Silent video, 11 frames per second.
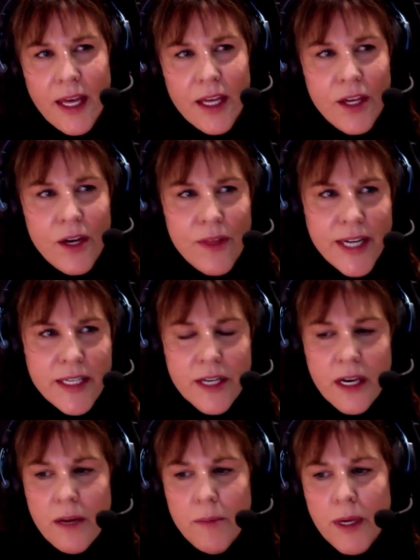That's
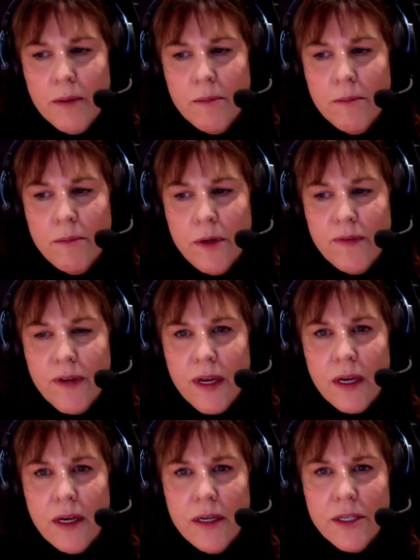going to be a
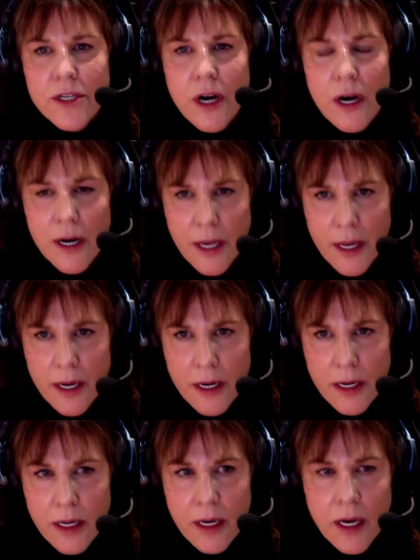moving target.
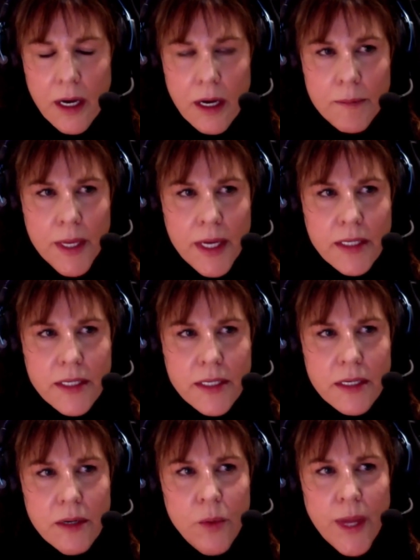
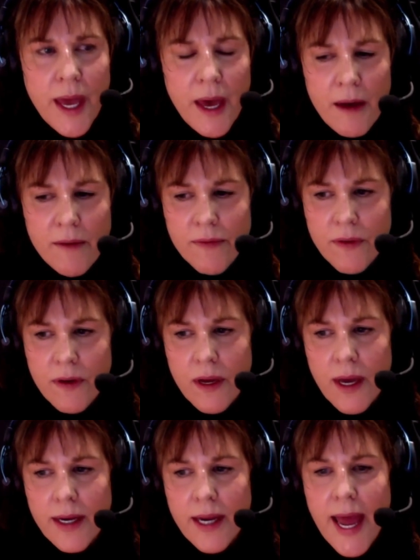We have
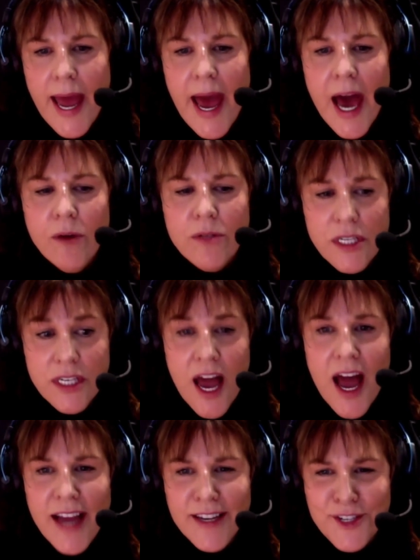an
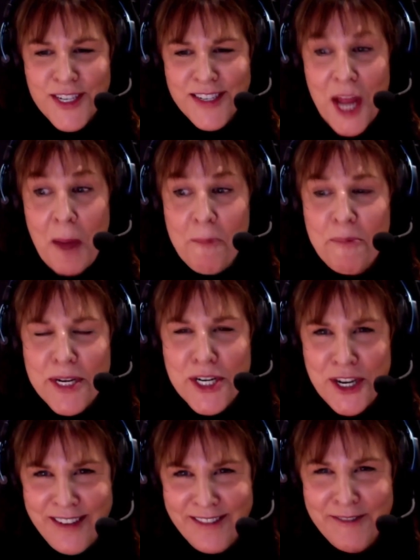outsized
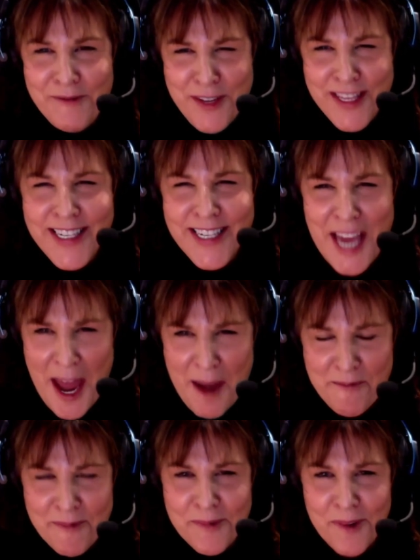ambition for this
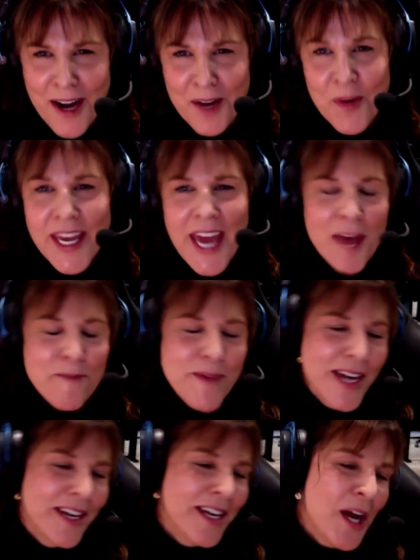game, right? We came
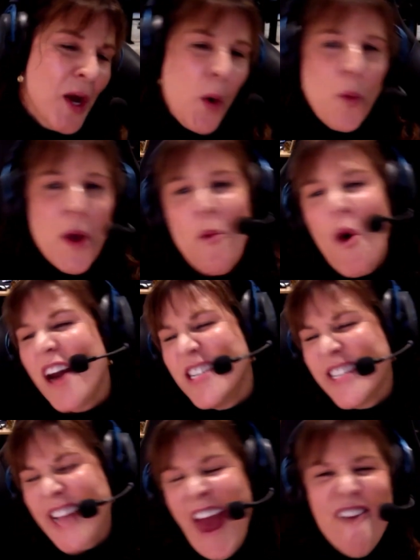in, we wanted
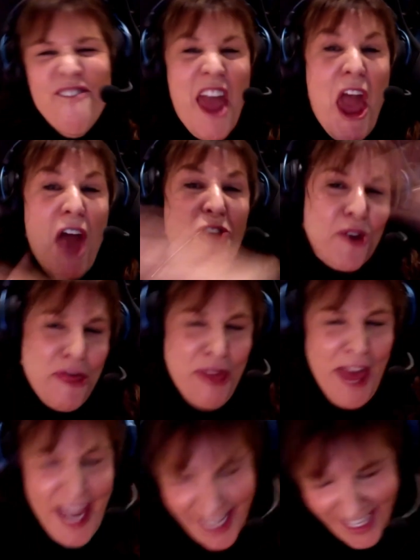to have
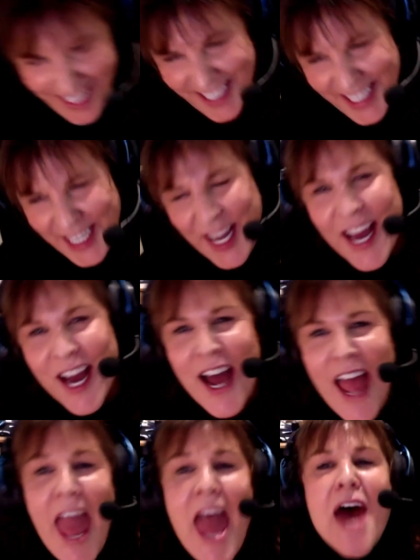everything
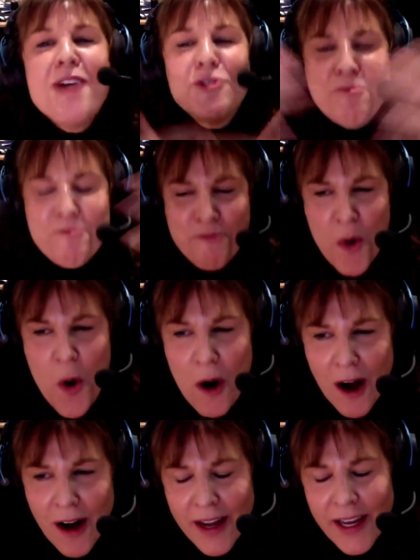and more.